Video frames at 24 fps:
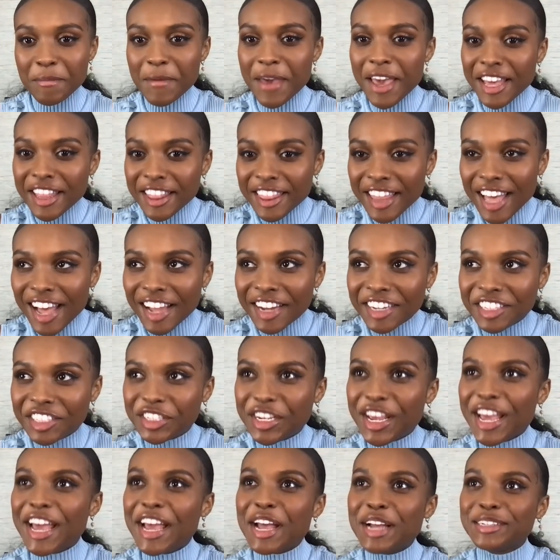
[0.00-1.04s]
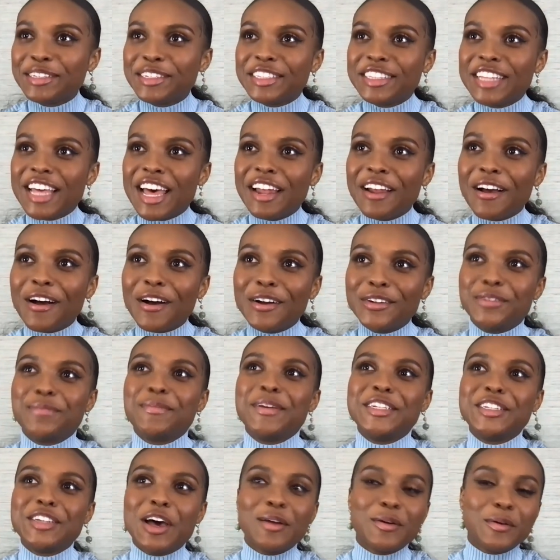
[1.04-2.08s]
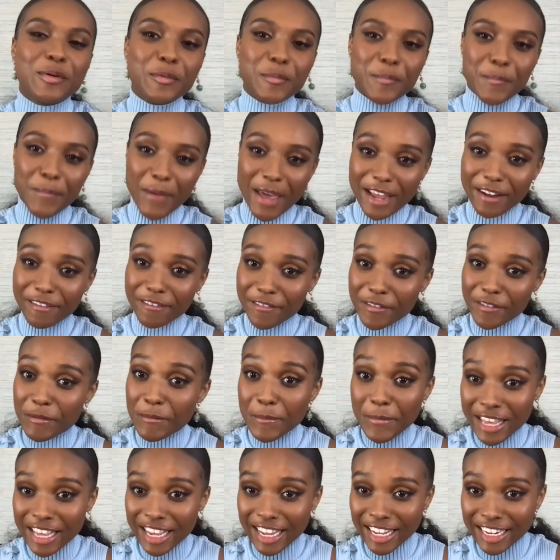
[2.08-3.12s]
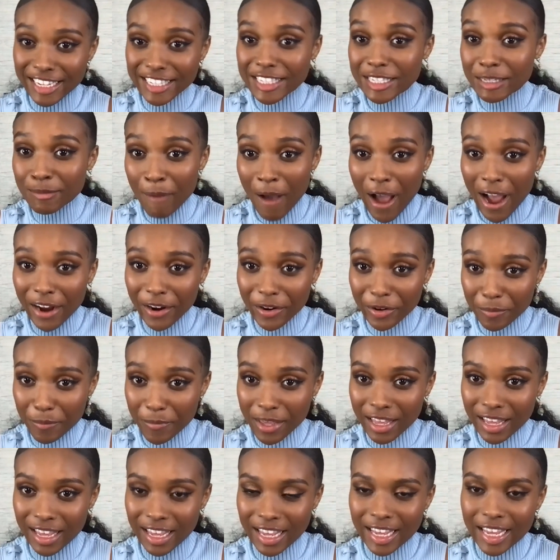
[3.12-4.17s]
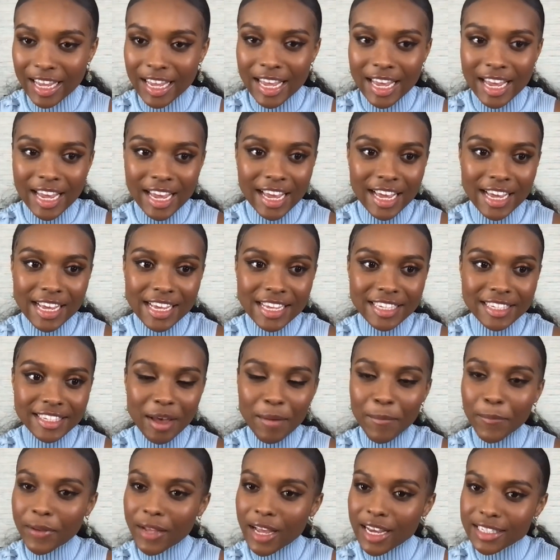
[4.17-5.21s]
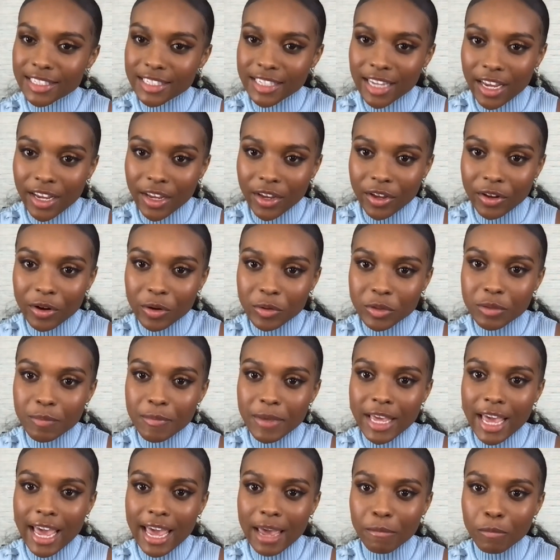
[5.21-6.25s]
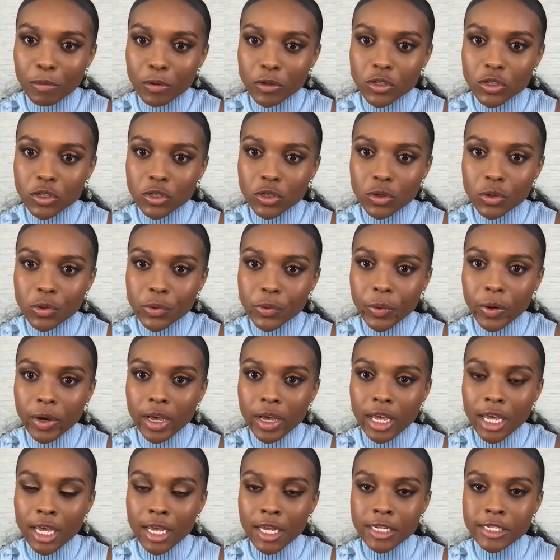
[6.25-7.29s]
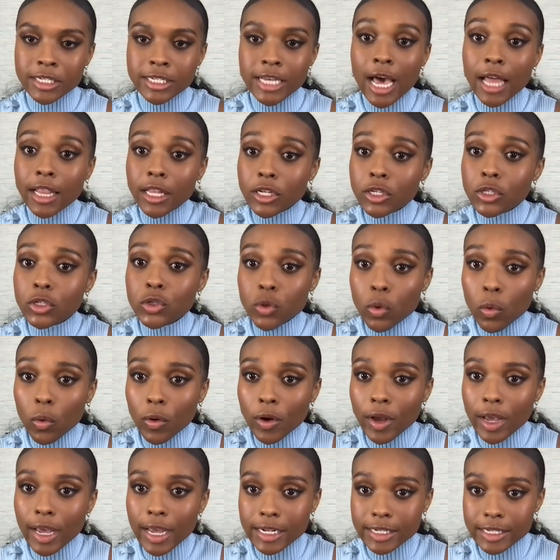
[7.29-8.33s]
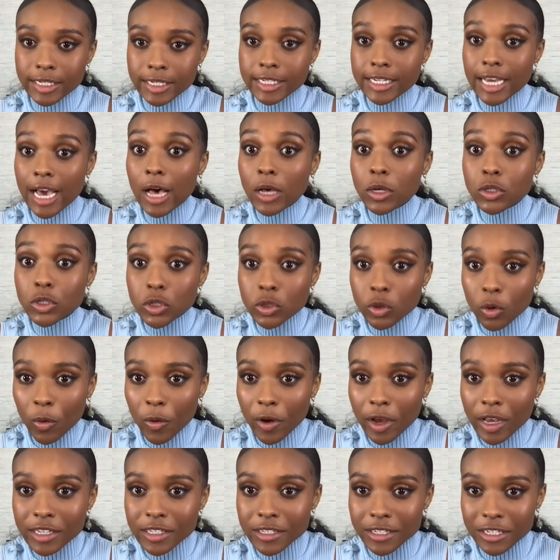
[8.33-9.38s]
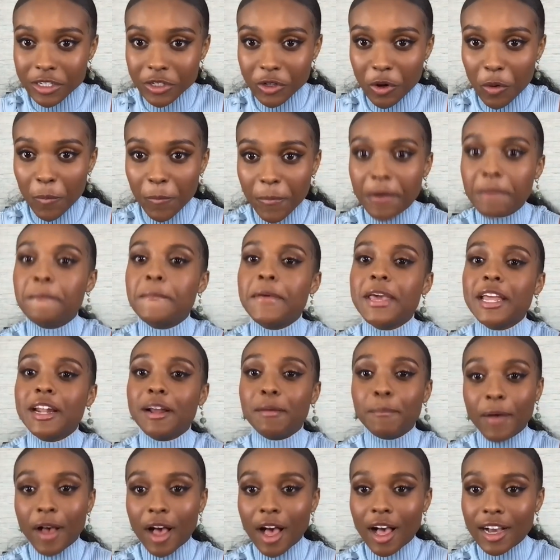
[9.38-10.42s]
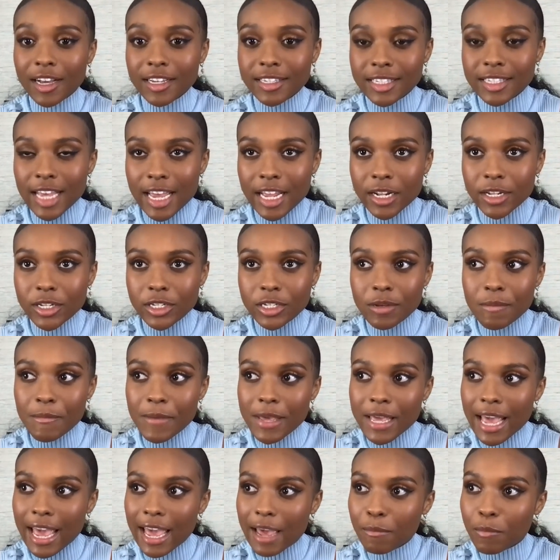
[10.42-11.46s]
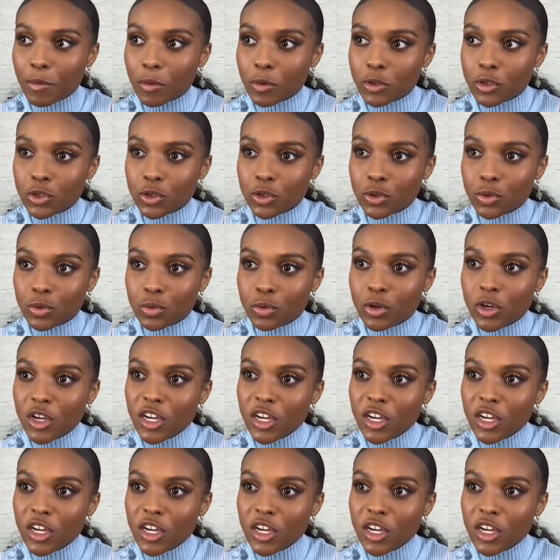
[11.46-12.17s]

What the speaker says: make that change that Audra McDonald made for me and inspired me is a blessing, to be able to tell a story and to tell stories that don't put me in a box, and to be able to